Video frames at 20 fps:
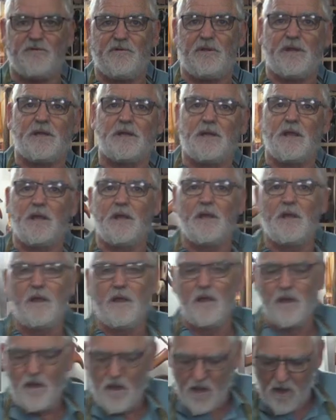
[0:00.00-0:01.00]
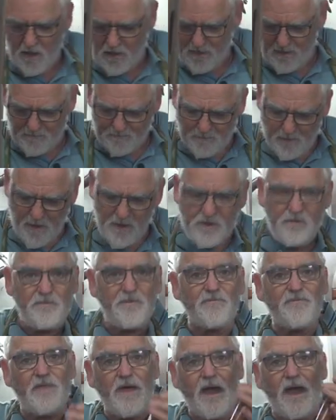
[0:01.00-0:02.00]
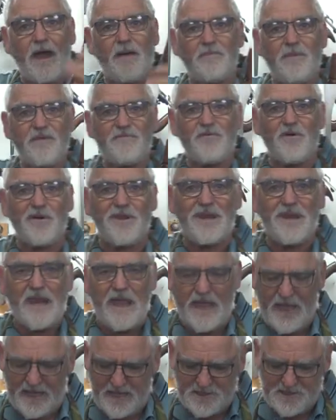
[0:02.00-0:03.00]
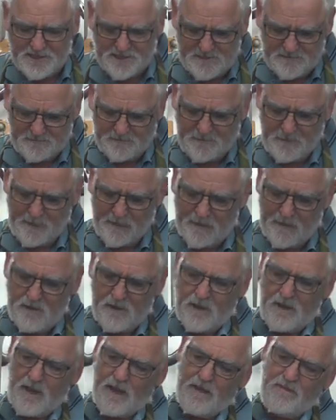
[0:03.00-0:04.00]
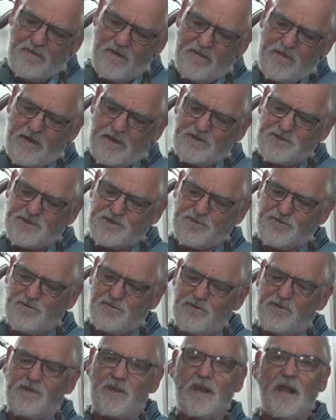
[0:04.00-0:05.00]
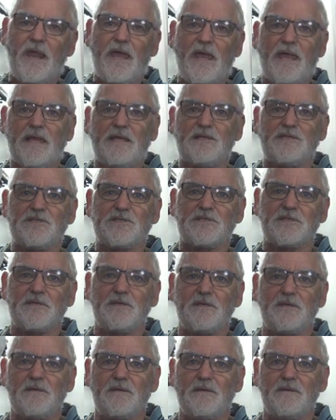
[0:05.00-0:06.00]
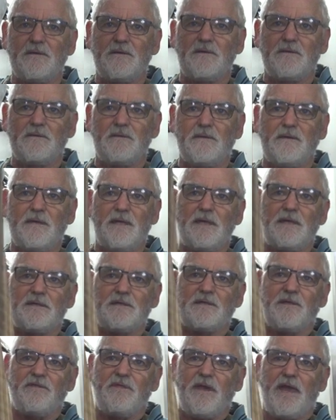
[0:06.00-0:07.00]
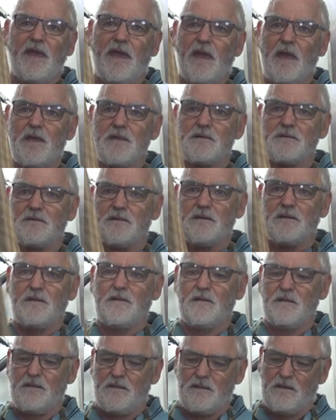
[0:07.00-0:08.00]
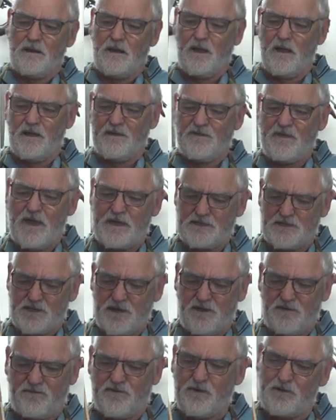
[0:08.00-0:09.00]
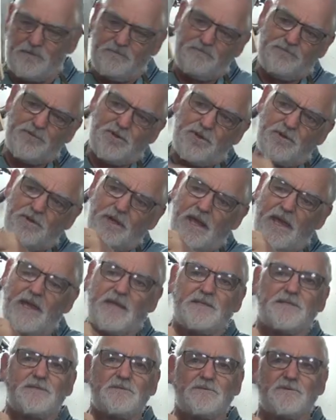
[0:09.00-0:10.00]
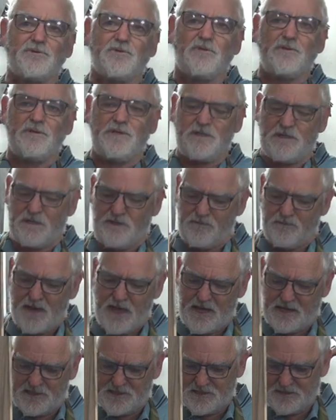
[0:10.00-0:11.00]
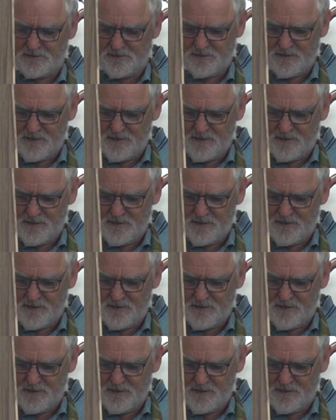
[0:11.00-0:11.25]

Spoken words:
around, on the bottom of the harp they've got legs, and then they screw the legs into there like that. So you've got two legs screwed into the base.